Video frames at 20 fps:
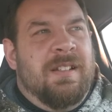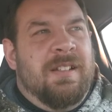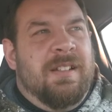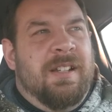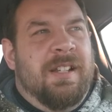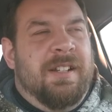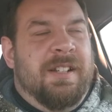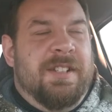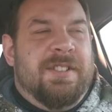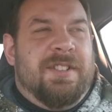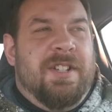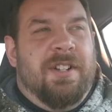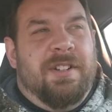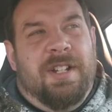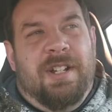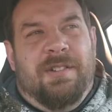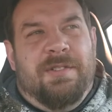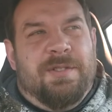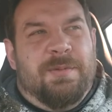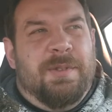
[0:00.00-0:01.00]
And he's gone
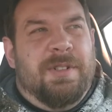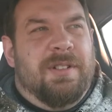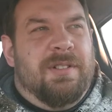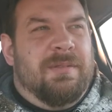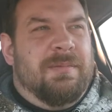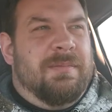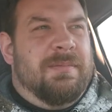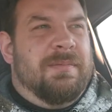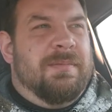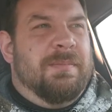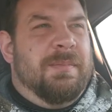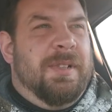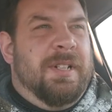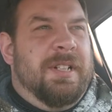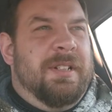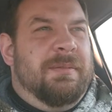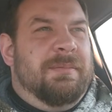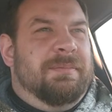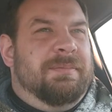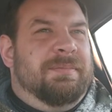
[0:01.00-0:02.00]
now as well. But,